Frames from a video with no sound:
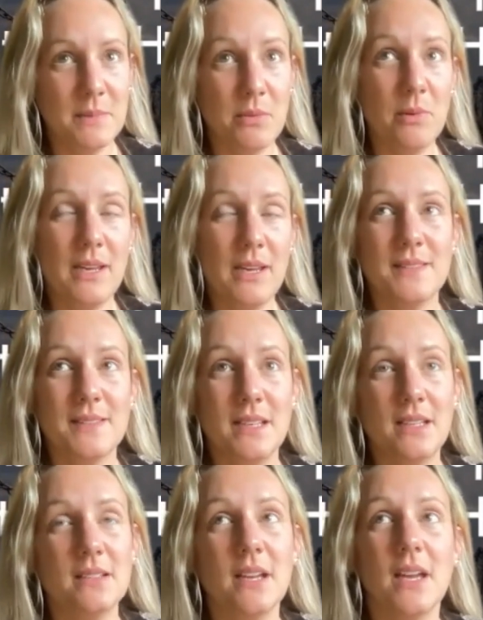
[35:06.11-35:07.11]
but we have
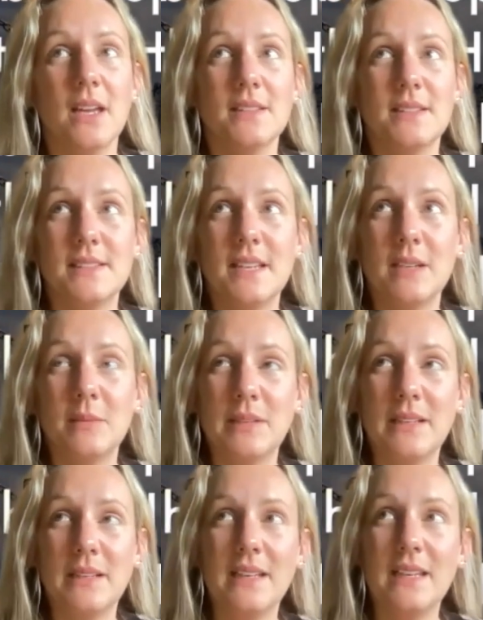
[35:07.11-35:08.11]
seen
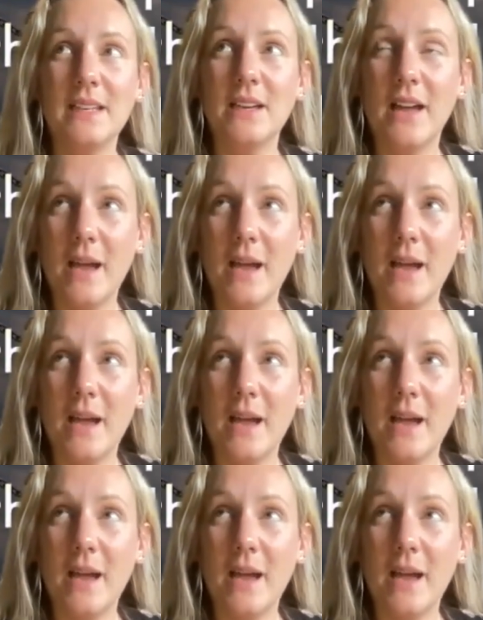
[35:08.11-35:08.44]
sustainability